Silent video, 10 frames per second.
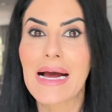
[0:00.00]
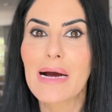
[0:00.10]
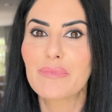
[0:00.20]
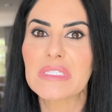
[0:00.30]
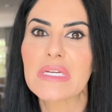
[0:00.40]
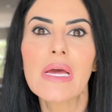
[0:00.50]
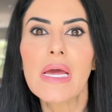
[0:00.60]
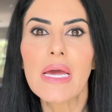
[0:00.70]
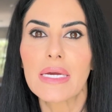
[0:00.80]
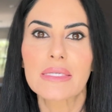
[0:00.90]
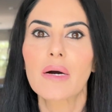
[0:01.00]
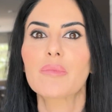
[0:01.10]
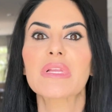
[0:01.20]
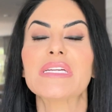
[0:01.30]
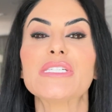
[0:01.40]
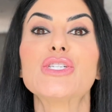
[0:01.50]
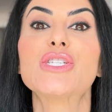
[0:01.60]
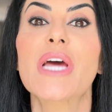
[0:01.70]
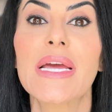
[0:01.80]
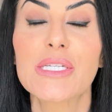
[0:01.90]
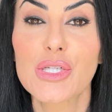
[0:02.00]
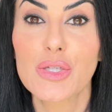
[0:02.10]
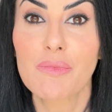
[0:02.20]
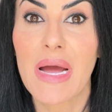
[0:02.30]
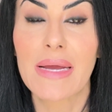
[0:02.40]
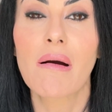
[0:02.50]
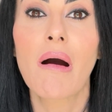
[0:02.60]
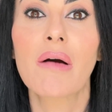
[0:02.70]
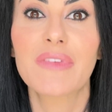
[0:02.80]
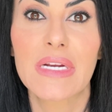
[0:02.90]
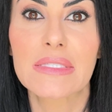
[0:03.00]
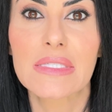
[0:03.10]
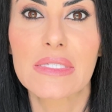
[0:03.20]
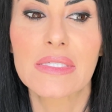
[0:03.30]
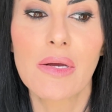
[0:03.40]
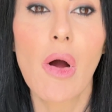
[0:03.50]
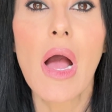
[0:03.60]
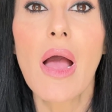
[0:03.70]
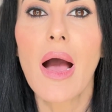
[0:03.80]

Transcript: that happened, it completely changed my confidence. So